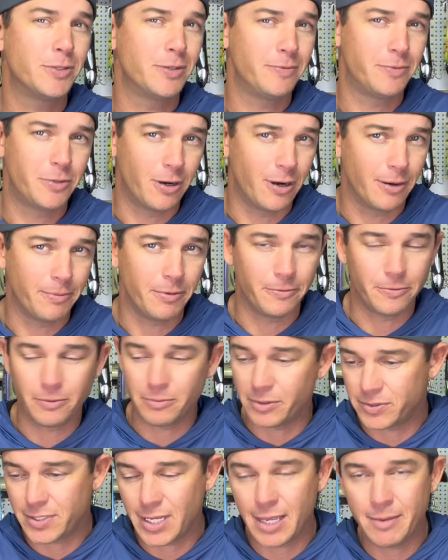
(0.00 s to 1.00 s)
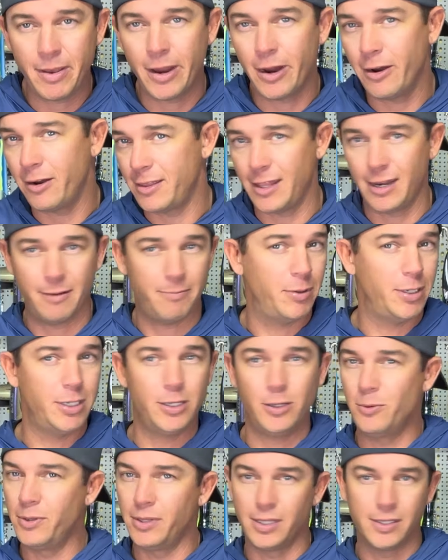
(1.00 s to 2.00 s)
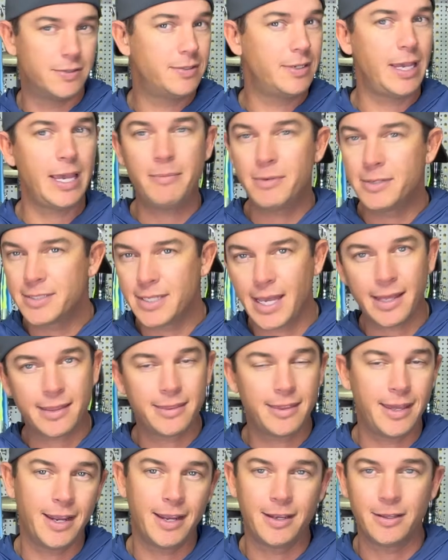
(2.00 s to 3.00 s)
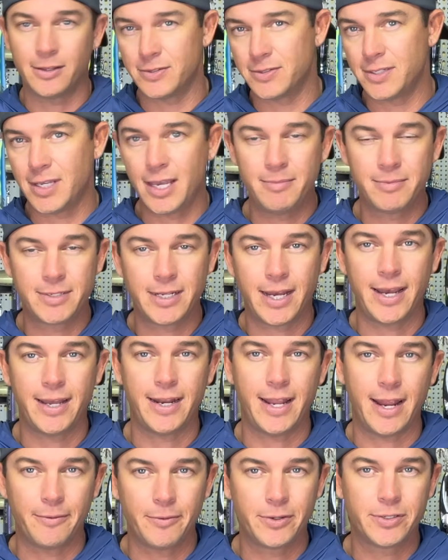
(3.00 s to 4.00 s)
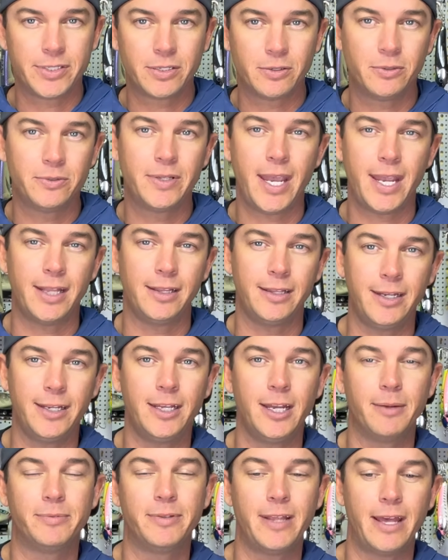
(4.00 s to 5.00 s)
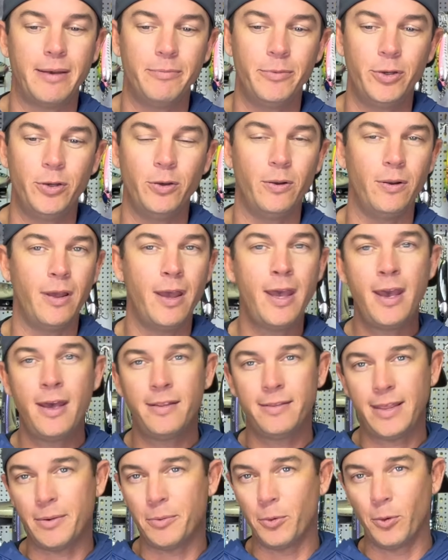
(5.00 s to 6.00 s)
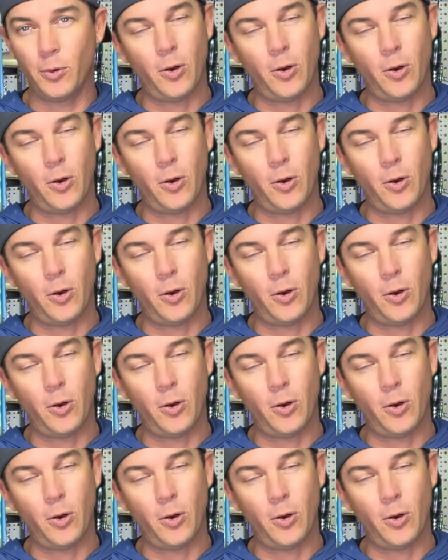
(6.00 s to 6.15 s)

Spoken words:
of tarpon from the same area that have been doing the same exact thing in the same tide every single day leading up to that moon, they will